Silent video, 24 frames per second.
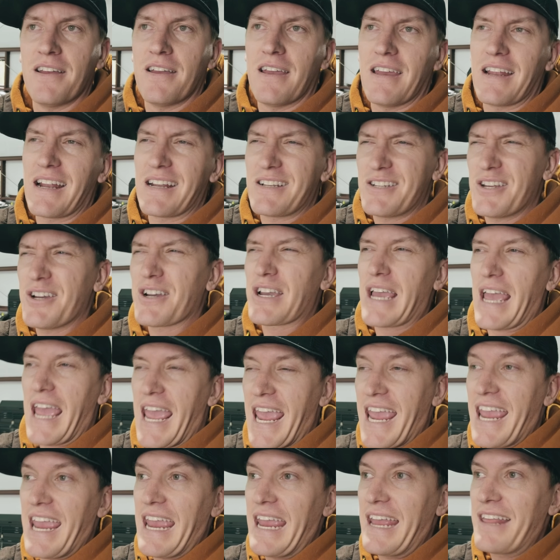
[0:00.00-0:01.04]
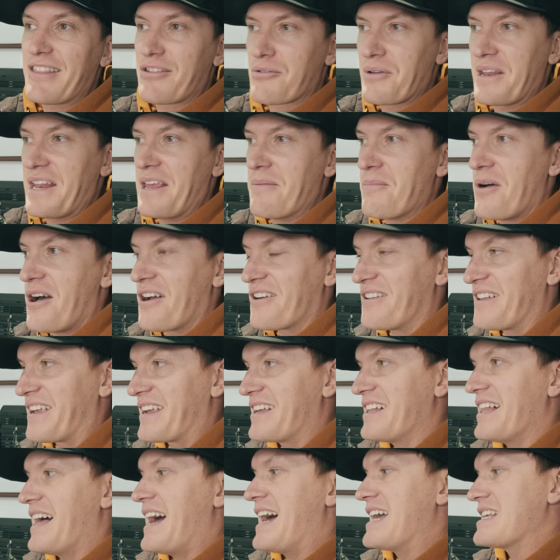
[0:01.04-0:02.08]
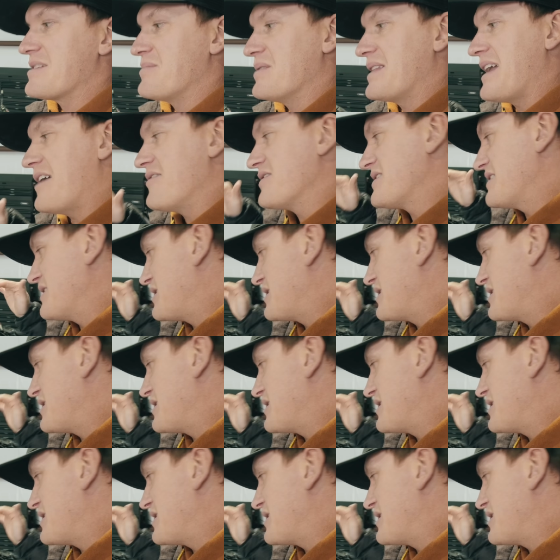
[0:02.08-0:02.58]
And I took a 3D modeling class, but that was in